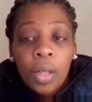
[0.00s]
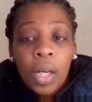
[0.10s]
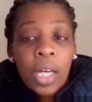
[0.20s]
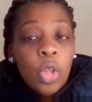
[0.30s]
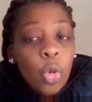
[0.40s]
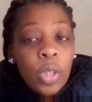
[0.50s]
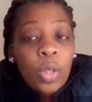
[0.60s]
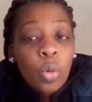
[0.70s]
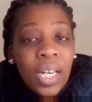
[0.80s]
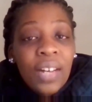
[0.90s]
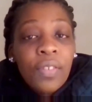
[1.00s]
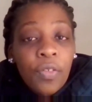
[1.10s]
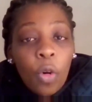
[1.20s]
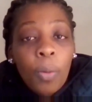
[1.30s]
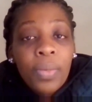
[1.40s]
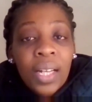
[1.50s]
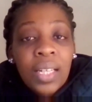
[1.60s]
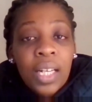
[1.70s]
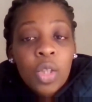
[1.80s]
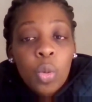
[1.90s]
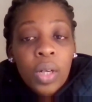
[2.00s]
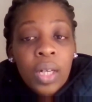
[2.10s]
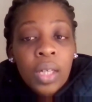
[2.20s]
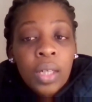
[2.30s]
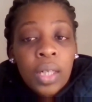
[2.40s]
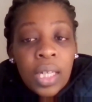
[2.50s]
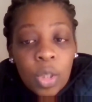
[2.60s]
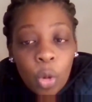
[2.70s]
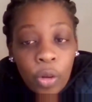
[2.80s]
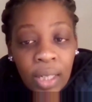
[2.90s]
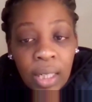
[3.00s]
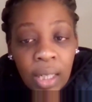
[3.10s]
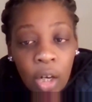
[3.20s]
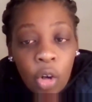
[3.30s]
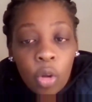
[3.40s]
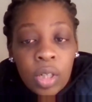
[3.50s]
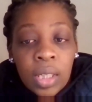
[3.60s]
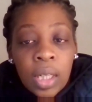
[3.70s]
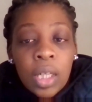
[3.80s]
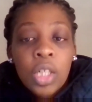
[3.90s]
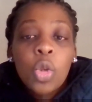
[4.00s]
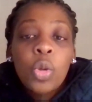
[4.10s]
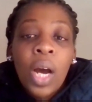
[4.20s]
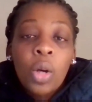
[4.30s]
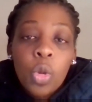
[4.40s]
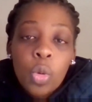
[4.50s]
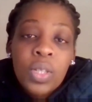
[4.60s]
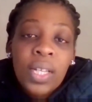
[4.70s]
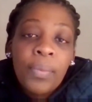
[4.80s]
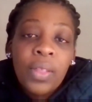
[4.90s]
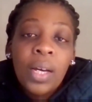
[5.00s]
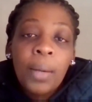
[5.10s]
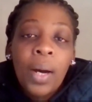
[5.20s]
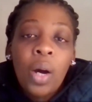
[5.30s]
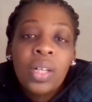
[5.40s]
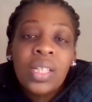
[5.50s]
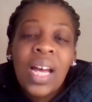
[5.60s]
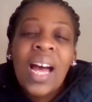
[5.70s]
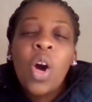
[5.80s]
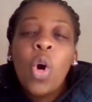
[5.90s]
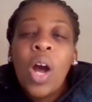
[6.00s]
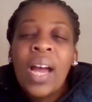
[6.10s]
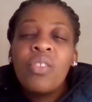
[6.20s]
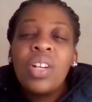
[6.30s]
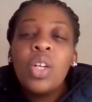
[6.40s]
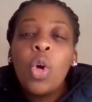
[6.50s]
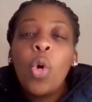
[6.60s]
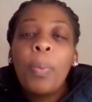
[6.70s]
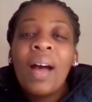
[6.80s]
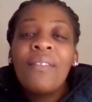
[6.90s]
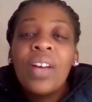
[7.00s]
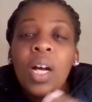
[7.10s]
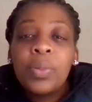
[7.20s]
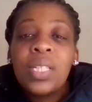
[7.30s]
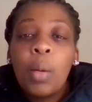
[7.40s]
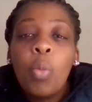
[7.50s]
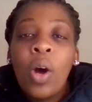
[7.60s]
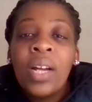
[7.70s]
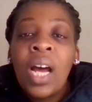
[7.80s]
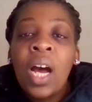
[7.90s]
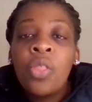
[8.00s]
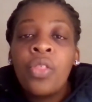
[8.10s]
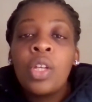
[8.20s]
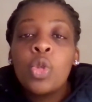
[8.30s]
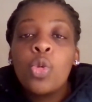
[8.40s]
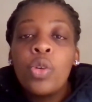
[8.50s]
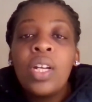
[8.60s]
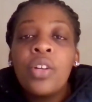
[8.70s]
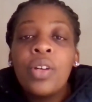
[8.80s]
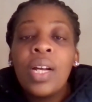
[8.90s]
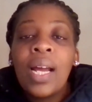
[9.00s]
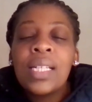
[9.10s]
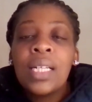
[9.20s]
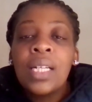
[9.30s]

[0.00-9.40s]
and you never formed that network, it's already across. So now do something about it. I really hope I've helped someone out there to really realize that